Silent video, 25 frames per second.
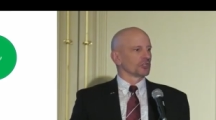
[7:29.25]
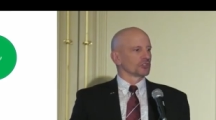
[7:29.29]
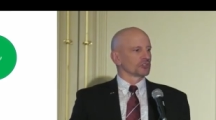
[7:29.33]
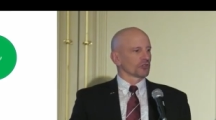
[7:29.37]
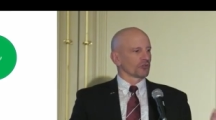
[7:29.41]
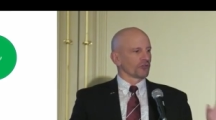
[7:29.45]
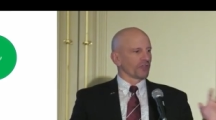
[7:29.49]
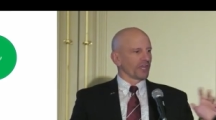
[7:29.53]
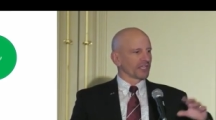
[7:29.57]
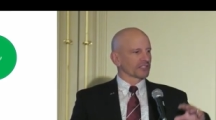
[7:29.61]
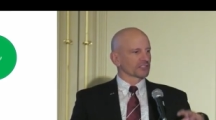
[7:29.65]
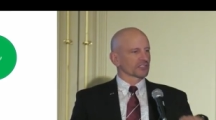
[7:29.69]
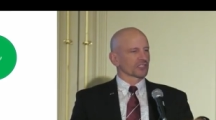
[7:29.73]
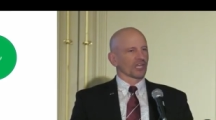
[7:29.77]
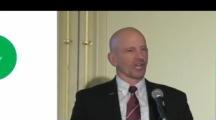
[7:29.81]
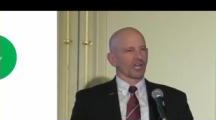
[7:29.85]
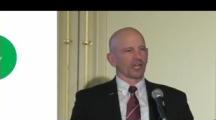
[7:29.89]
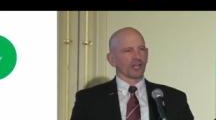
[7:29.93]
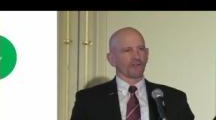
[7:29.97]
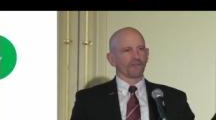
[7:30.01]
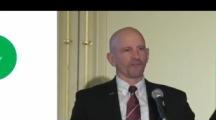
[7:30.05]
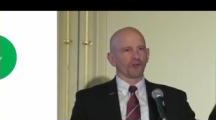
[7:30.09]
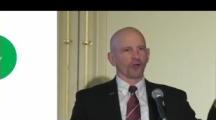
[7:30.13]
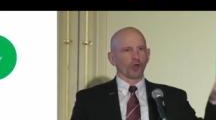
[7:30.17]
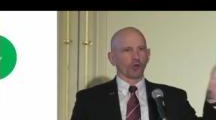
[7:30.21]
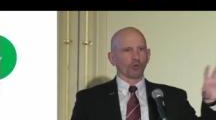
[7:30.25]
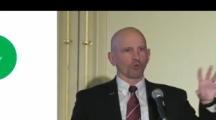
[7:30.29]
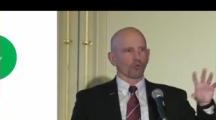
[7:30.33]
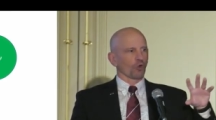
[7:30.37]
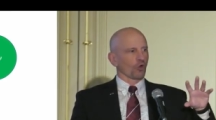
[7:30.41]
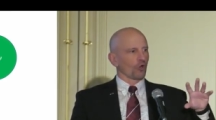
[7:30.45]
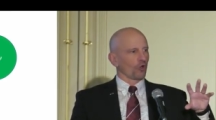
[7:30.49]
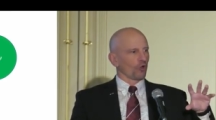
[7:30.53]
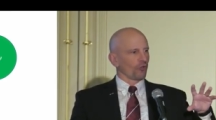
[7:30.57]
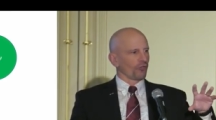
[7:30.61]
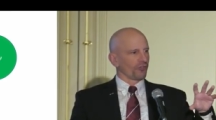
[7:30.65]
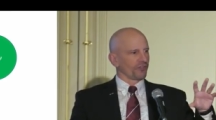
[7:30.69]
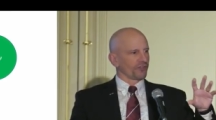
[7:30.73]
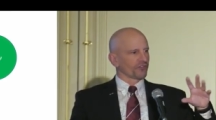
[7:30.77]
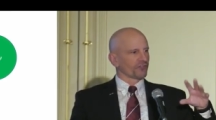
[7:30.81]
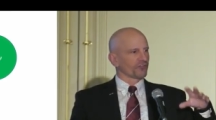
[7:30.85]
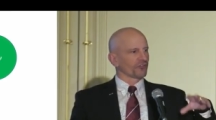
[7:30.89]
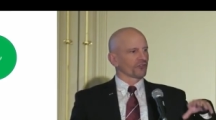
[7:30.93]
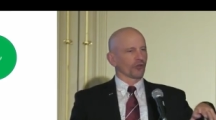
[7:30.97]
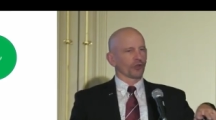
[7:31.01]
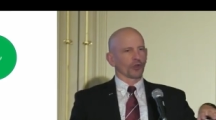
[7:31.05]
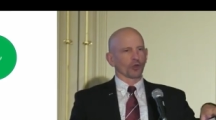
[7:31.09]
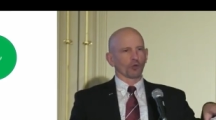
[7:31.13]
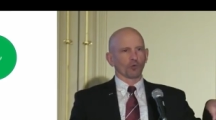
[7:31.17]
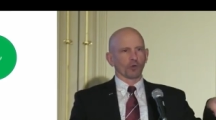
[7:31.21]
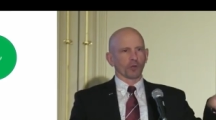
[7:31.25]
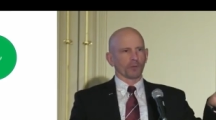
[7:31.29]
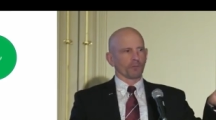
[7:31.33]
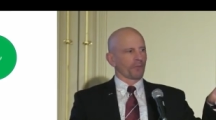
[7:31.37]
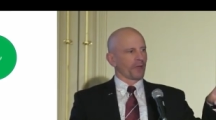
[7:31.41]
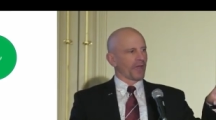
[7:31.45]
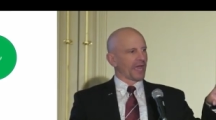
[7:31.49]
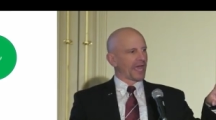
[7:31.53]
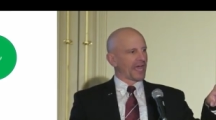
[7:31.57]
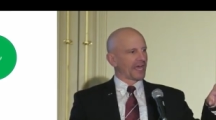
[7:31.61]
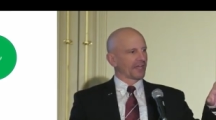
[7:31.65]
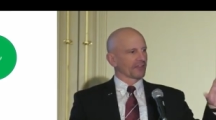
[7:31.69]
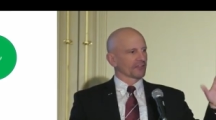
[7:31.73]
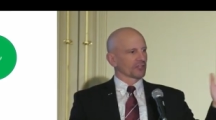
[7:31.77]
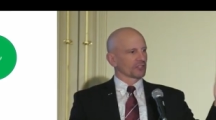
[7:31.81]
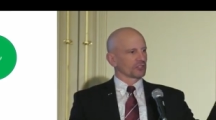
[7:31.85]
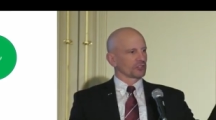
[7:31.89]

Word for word: So that's kind of our role. This is only one path,